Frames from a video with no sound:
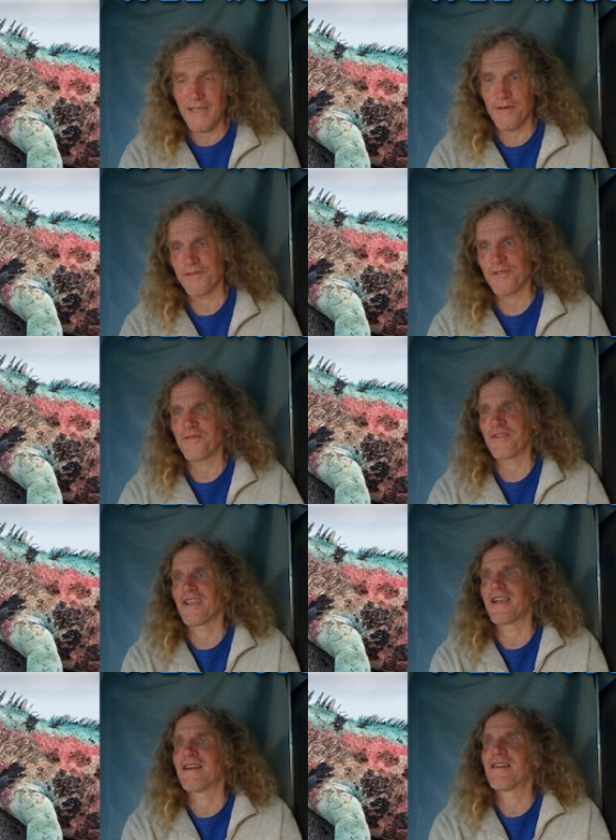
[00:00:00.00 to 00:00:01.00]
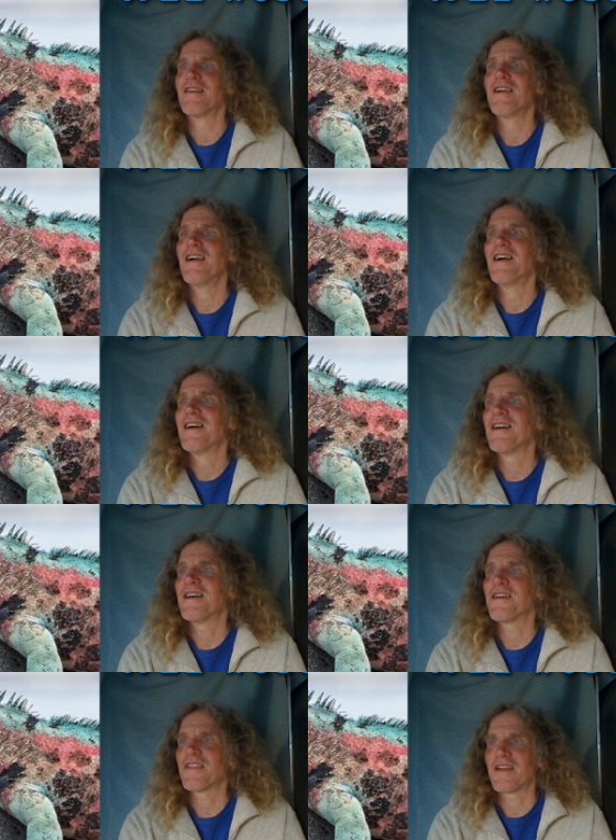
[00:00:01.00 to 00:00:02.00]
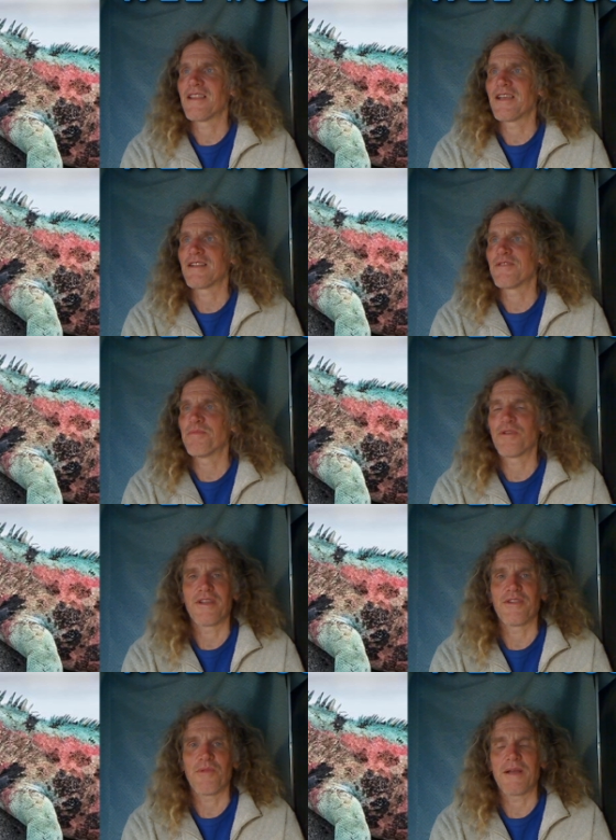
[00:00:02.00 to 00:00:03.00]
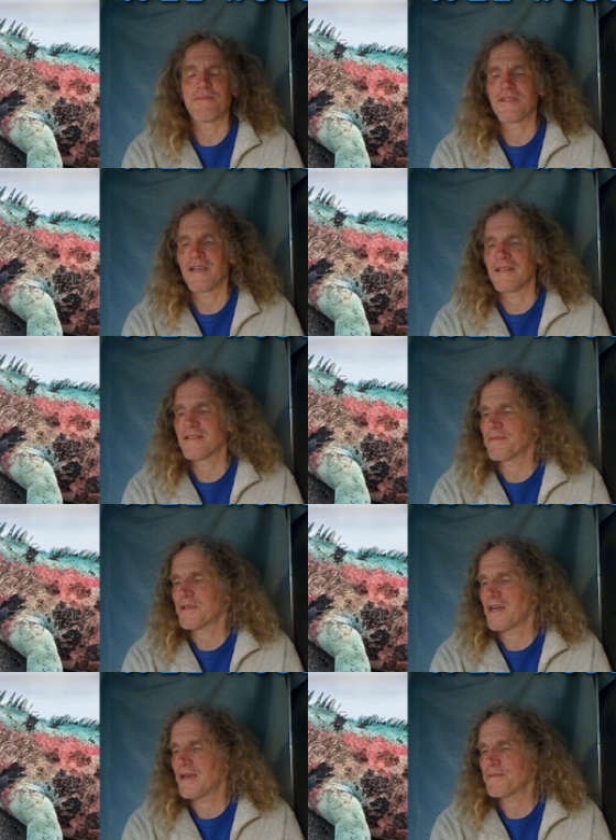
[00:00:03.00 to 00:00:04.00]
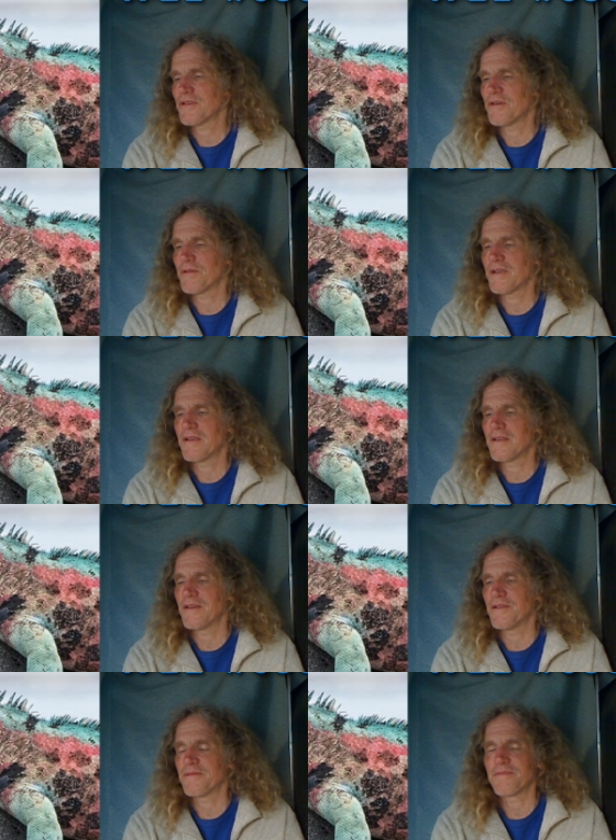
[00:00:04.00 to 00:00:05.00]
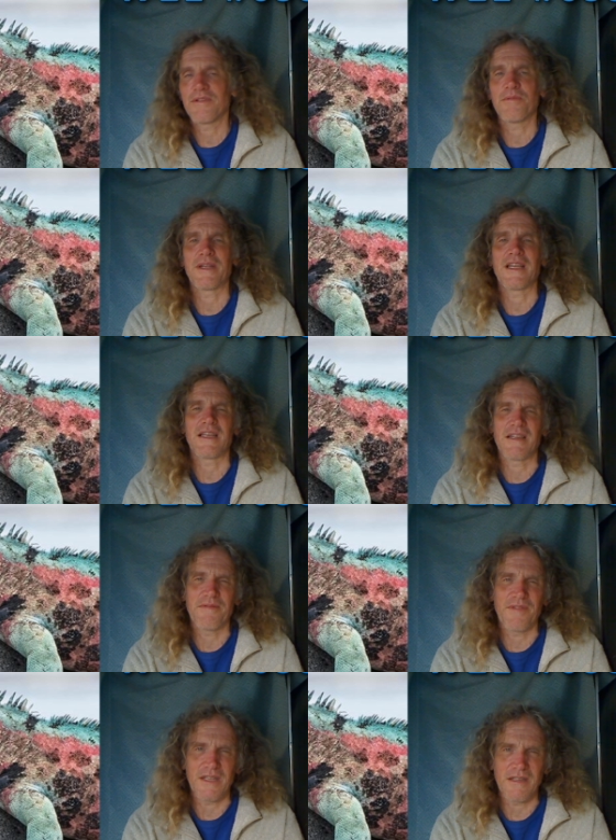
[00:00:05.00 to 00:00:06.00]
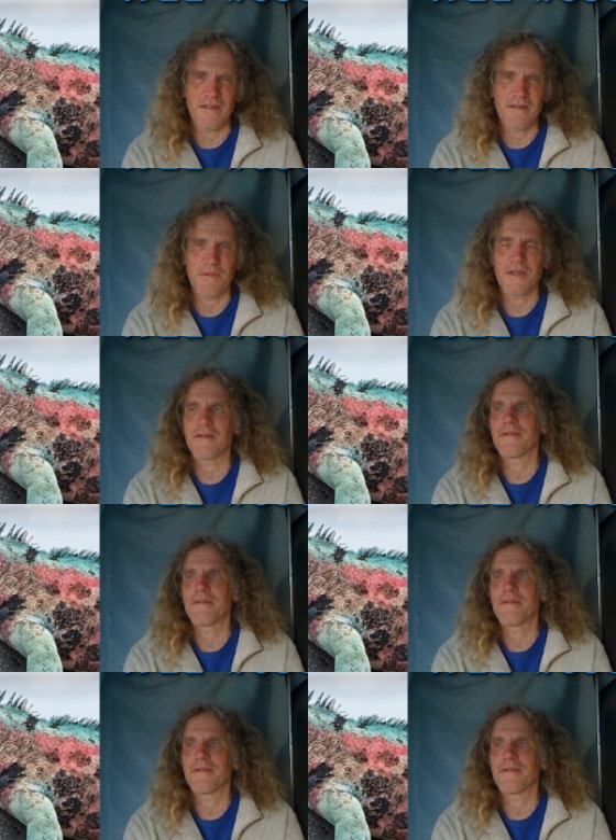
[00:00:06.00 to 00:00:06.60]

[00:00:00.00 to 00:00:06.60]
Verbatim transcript: videos over there. Uh, that I like to put on the website sometimes. So, uh, you know, a little bit inconvenient,